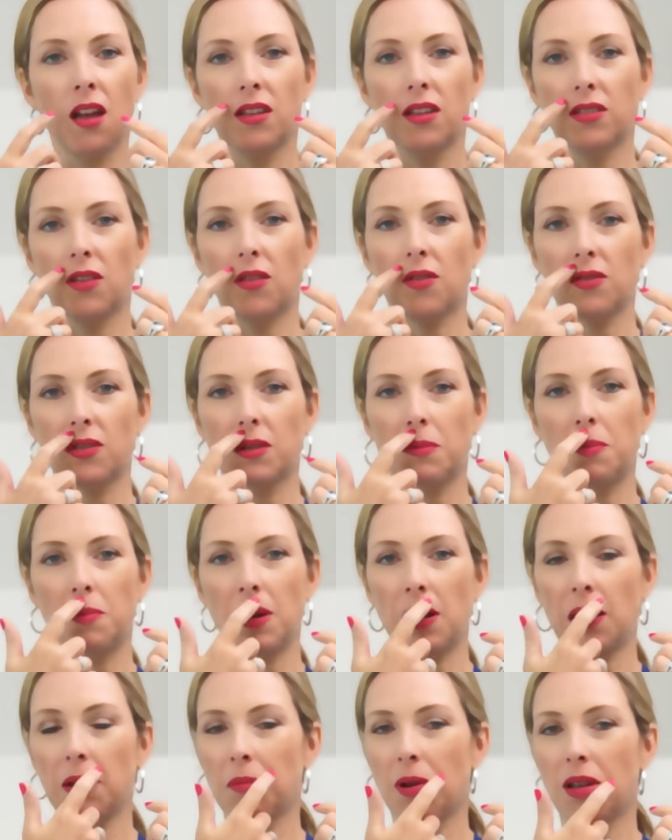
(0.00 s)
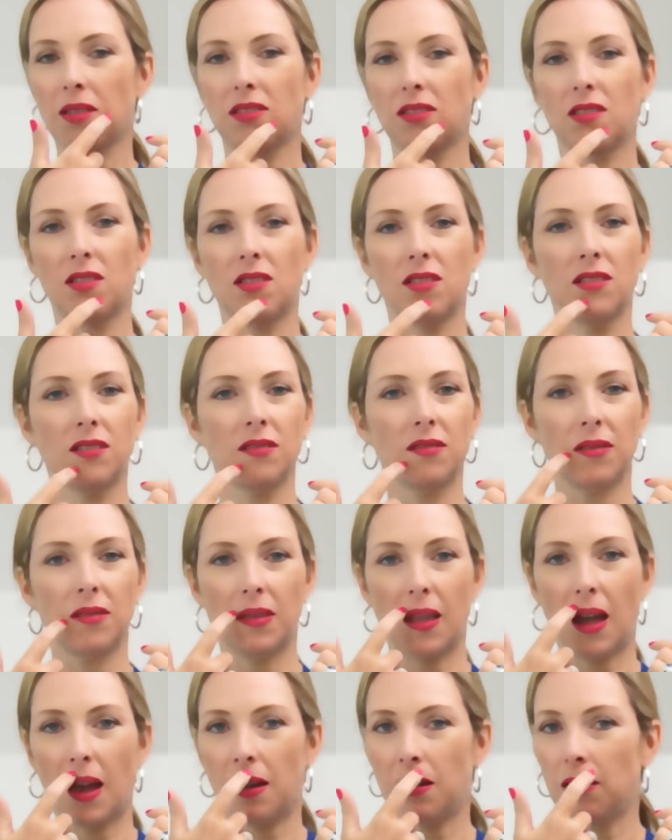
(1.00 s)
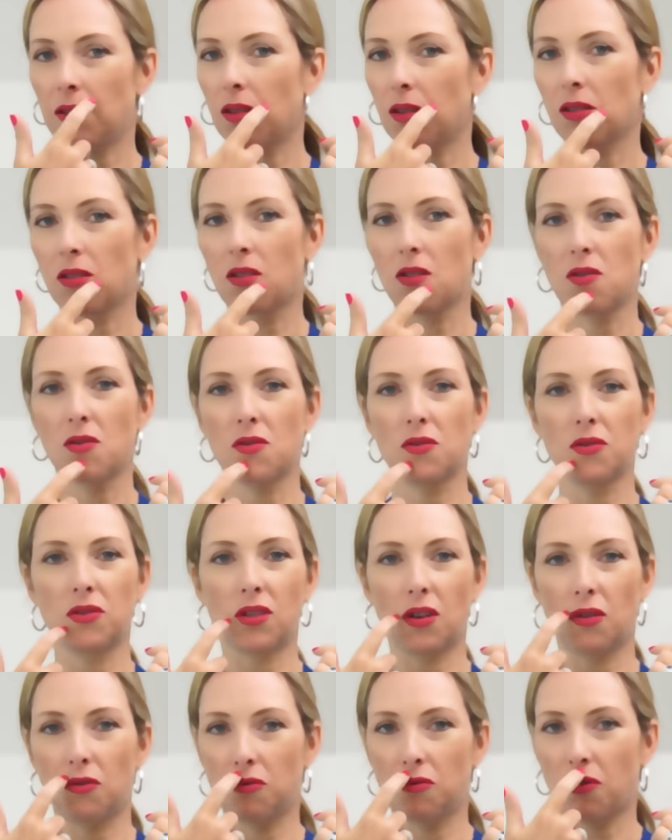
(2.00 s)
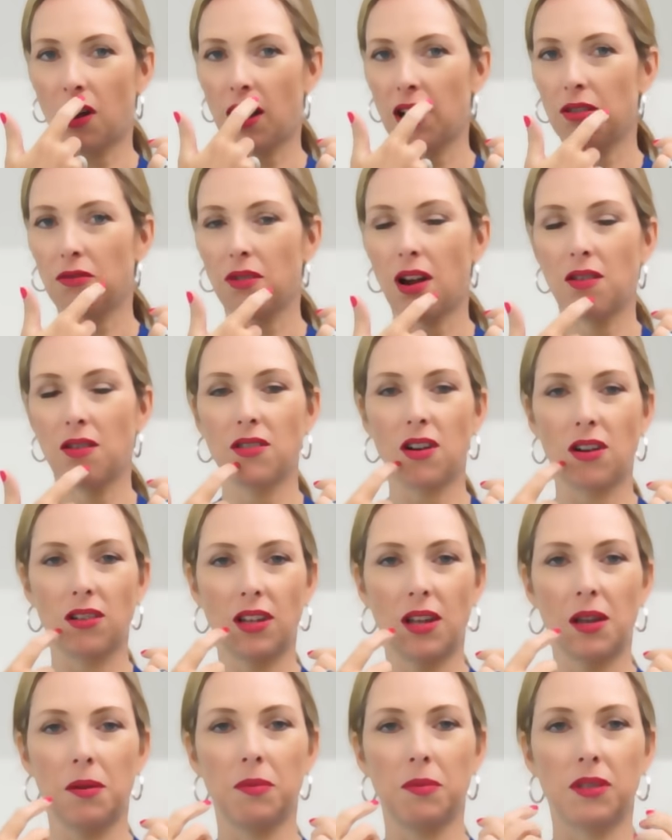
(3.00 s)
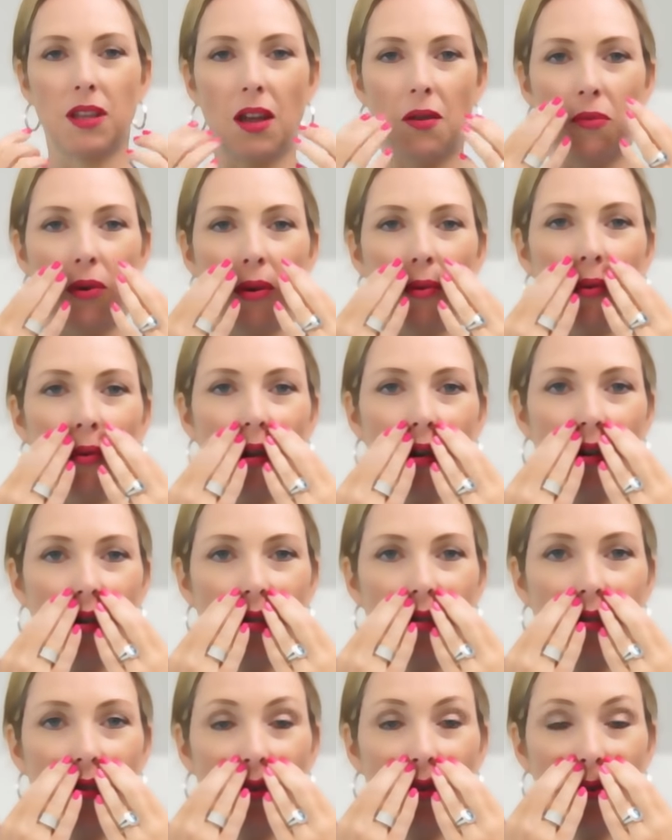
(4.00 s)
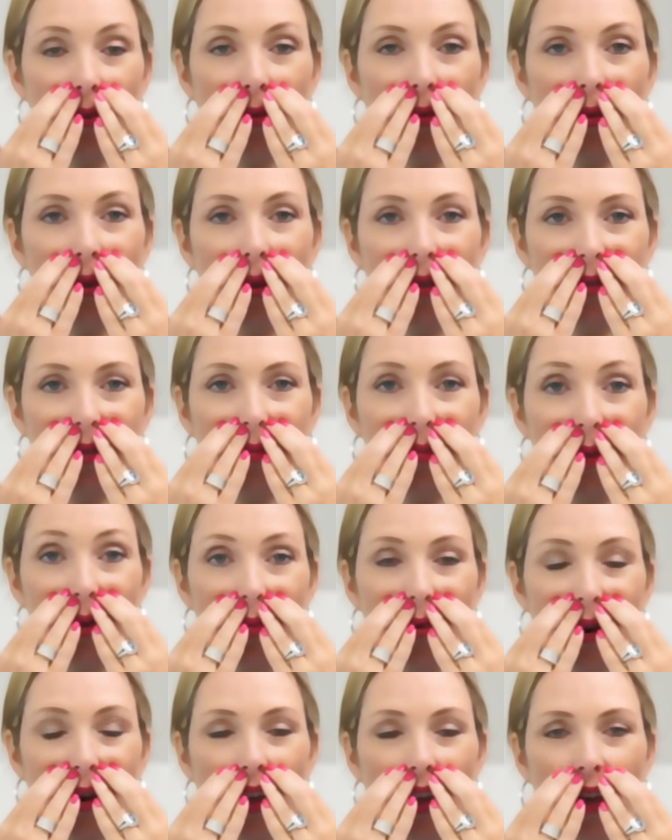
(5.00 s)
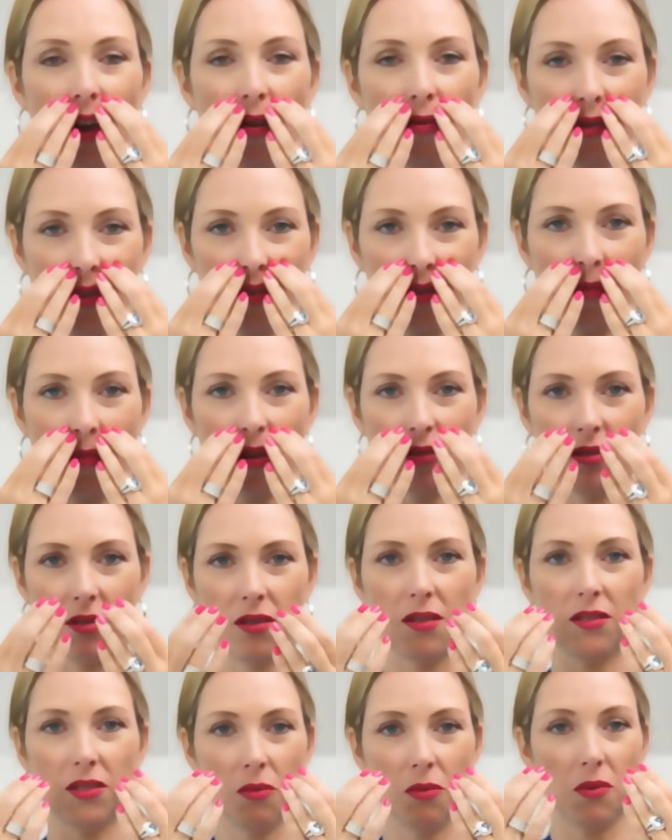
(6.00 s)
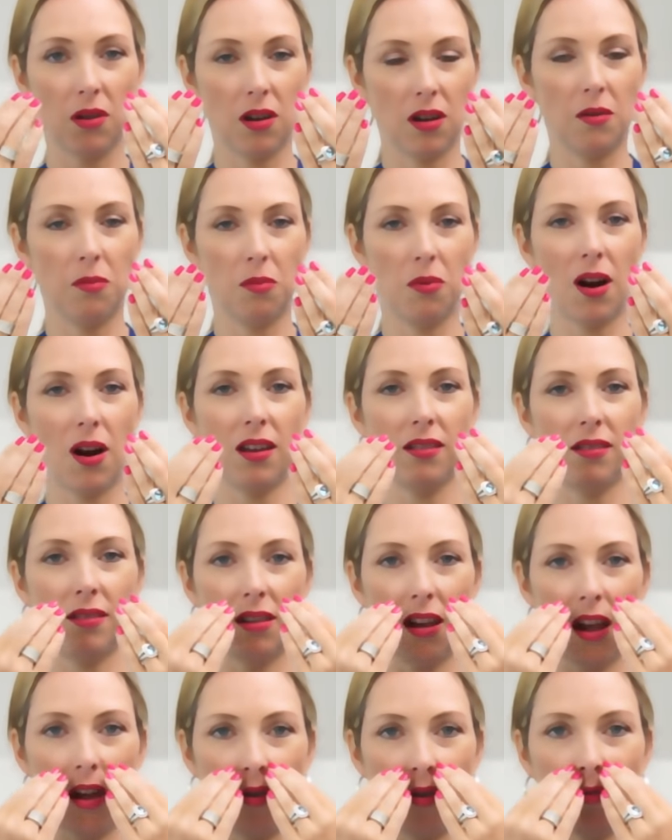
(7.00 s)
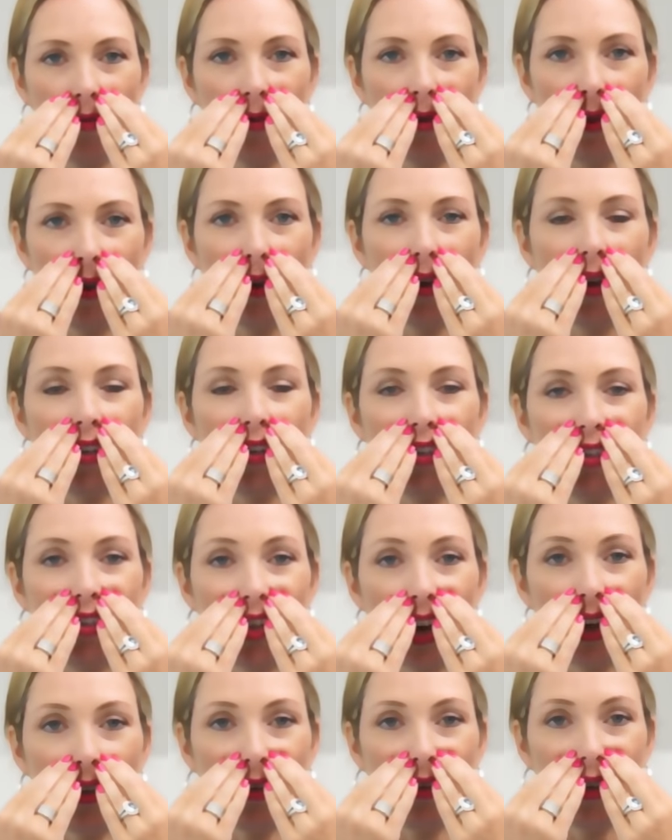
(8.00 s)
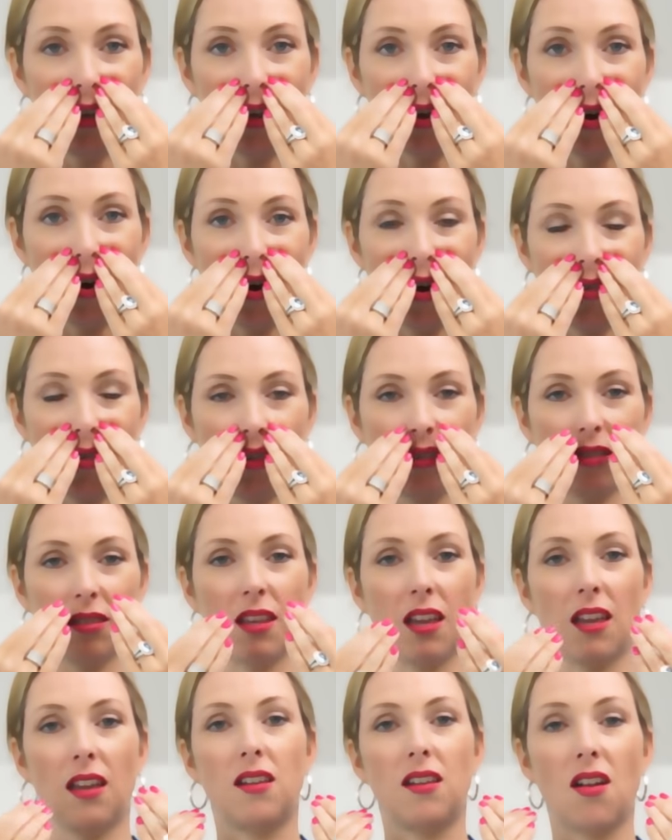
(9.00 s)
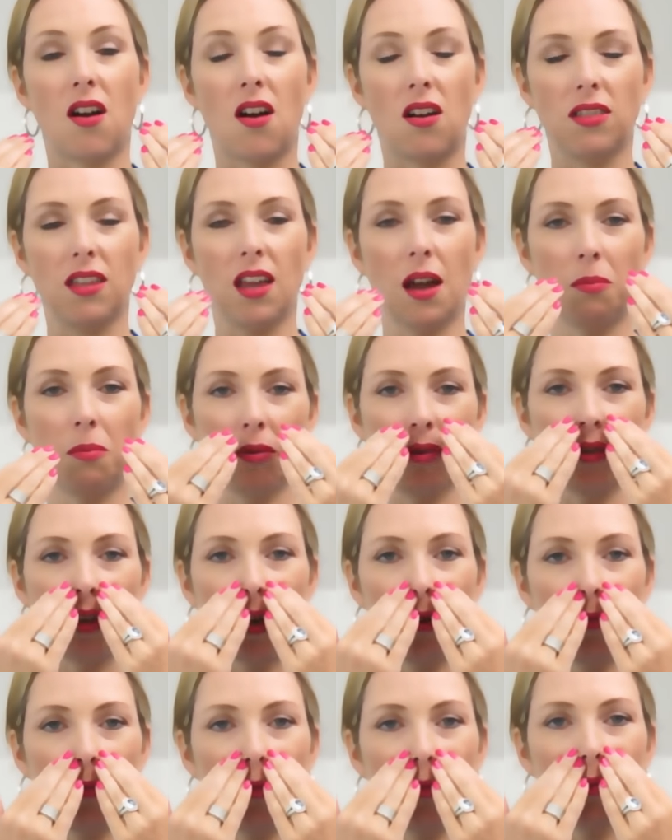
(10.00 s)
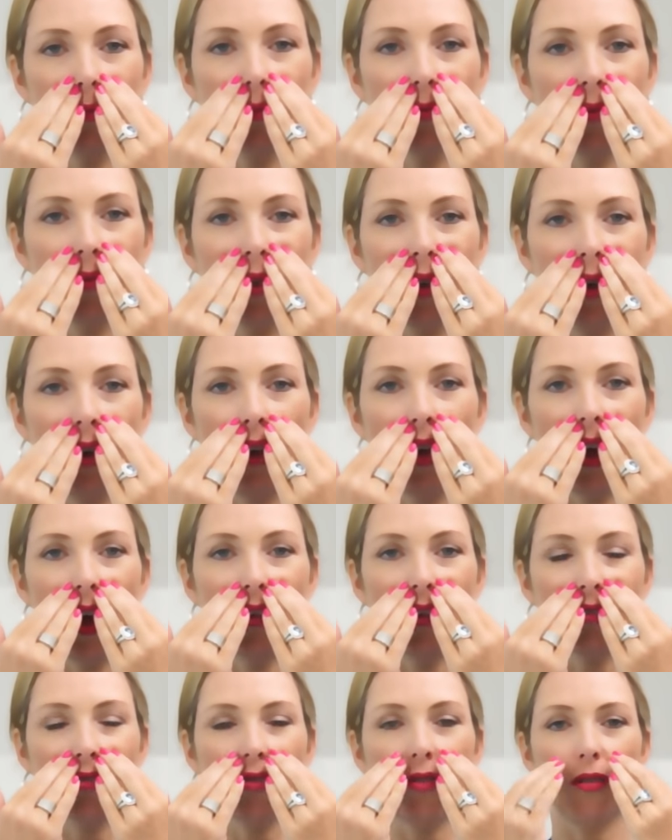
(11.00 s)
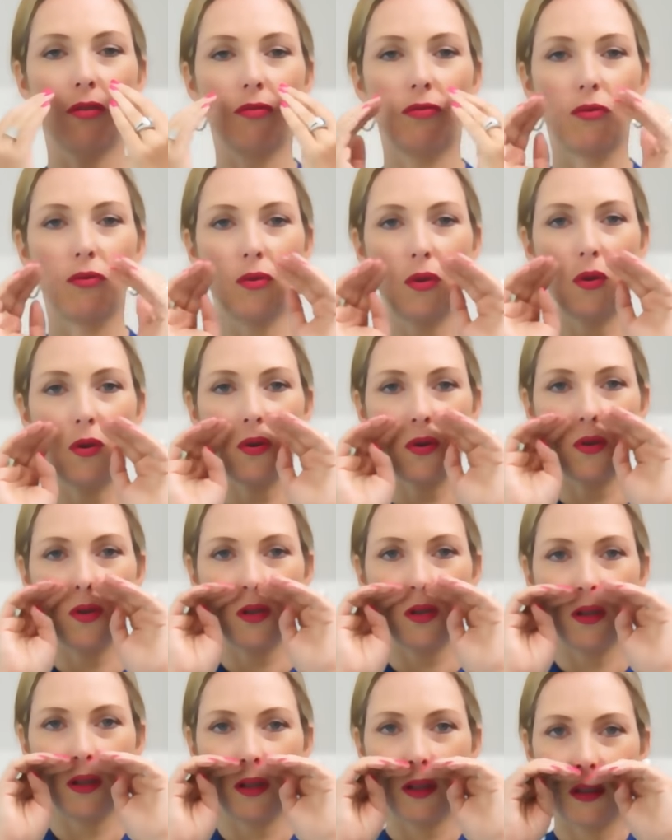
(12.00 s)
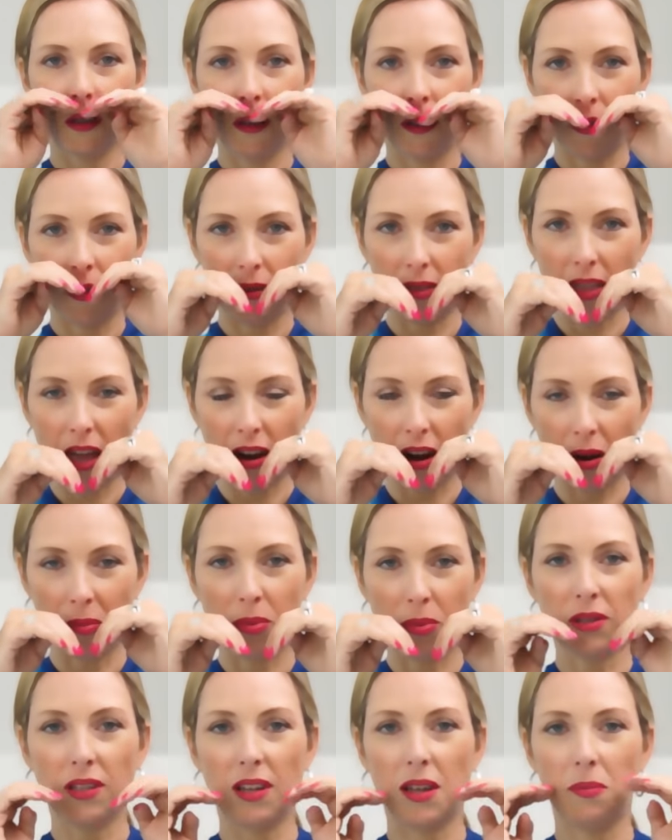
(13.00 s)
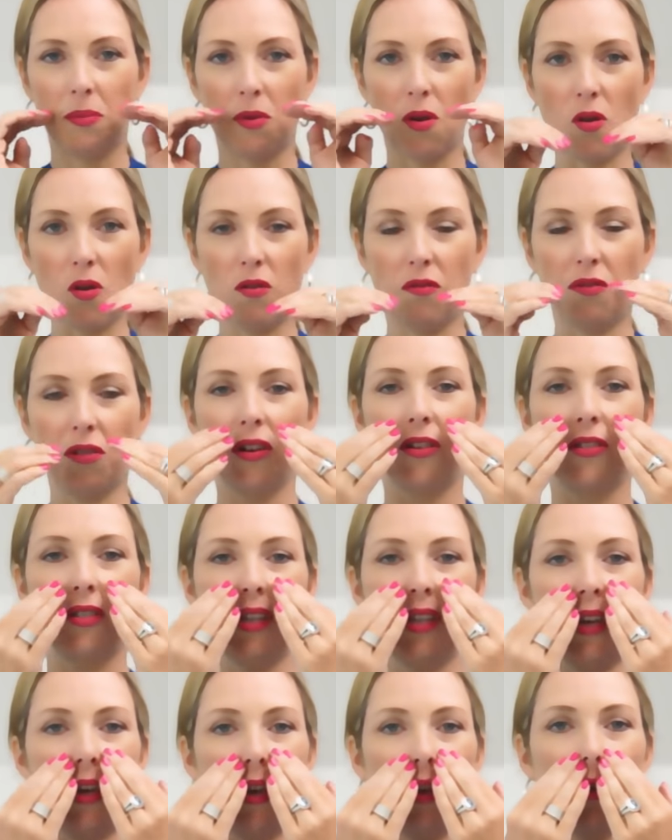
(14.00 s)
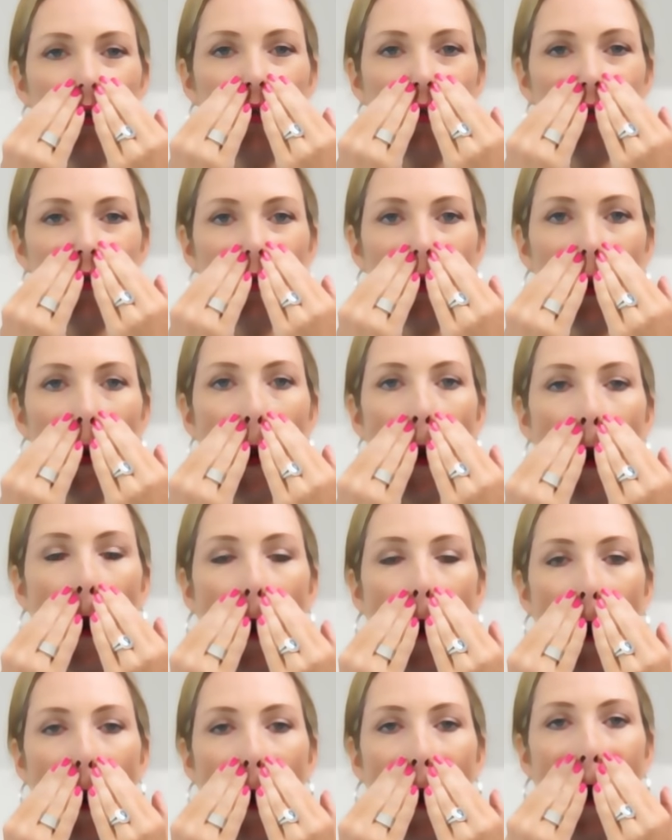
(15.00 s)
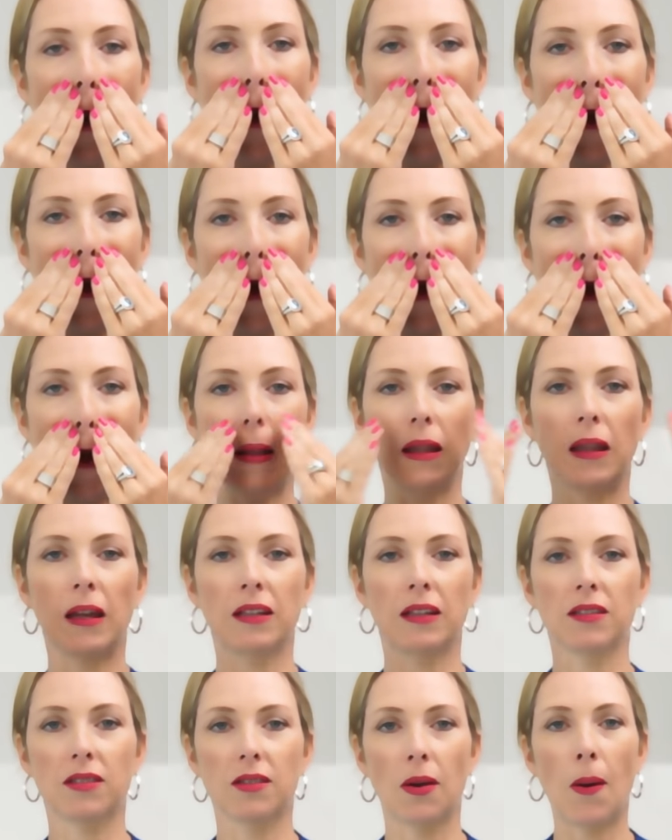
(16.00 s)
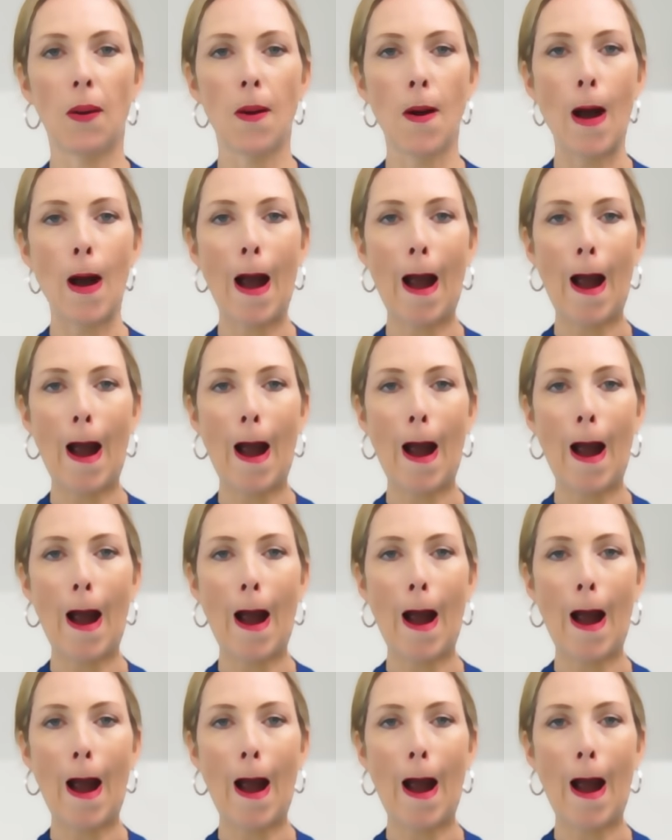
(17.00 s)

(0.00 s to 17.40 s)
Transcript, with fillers: So there's a big muscle that goes right around our lips, and what we're going to do is be working out this muscle. So we're going to press down gently on the skin on the upper lip and sort of roll that upper lip over your teeth like so,